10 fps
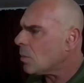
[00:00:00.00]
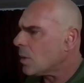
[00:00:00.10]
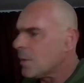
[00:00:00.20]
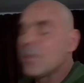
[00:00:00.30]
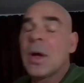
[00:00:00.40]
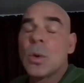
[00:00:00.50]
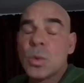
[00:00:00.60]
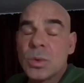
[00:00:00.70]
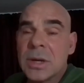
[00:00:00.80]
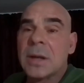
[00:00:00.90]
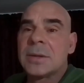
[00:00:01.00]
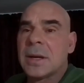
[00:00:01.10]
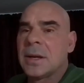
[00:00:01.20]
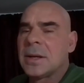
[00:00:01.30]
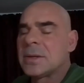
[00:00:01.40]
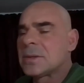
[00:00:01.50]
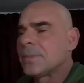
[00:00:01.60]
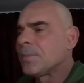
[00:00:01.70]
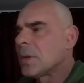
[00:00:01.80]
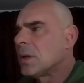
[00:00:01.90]
One of those
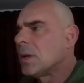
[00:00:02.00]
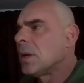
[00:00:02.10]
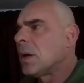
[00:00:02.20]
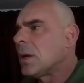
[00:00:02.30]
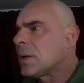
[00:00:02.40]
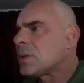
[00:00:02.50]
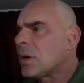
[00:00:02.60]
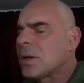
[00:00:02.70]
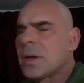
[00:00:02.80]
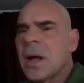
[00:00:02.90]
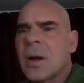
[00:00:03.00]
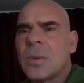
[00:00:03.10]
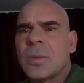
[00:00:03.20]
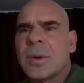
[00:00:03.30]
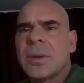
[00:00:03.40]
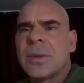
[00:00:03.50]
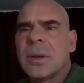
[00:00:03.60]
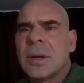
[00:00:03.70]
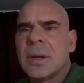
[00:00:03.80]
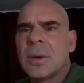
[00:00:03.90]
days. Started out with
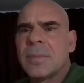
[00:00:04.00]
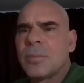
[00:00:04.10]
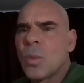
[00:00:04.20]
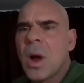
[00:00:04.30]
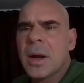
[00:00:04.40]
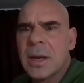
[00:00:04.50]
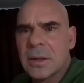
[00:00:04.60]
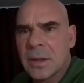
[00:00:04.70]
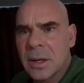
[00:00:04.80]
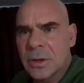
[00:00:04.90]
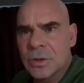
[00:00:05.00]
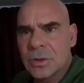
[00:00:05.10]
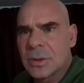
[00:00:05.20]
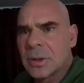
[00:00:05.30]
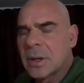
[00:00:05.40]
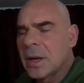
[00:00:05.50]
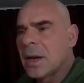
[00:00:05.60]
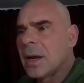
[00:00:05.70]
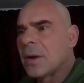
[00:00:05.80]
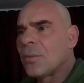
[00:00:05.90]
the walking lunge,
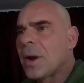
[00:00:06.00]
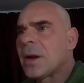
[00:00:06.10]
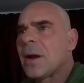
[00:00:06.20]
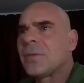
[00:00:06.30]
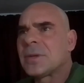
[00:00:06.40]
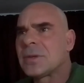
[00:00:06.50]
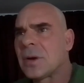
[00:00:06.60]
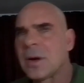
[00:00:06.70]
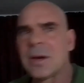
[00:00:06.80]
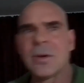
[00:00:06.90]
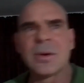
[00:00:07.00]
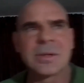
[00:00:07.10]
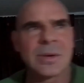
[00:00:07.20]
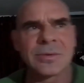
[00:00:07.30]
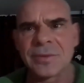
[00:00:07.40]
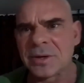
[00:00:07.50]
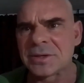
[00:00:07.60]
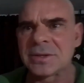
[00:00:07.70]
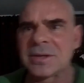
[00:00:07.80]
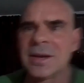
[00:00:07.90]
and right off the start I noticed I was very
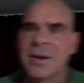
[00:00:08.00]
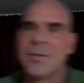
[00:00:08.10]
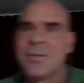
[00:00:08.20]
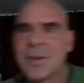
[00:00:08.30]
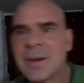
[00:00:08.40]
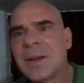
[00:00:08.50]
stiff.